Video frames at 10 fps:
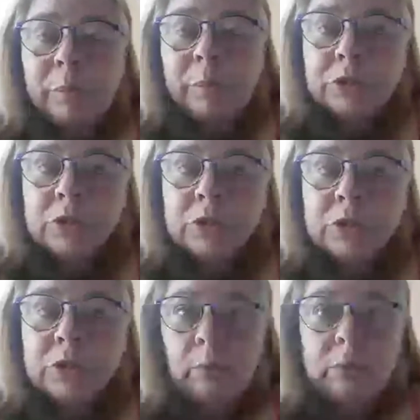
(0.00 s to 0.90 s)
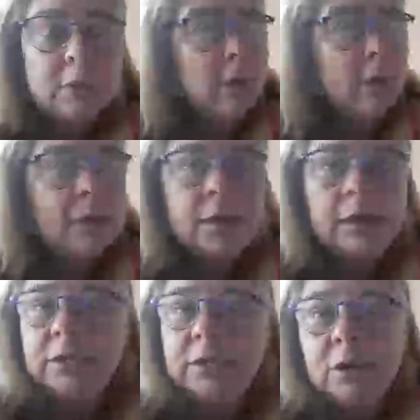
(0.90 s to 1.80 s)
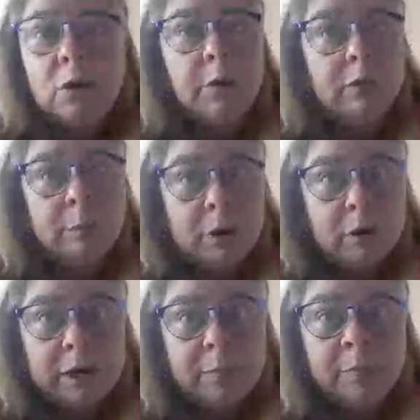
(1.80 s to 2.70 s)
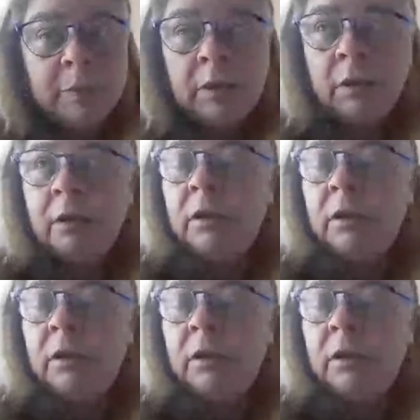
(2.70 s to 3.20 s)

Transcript: because if he ruptures one of those, it's a whole different ball game.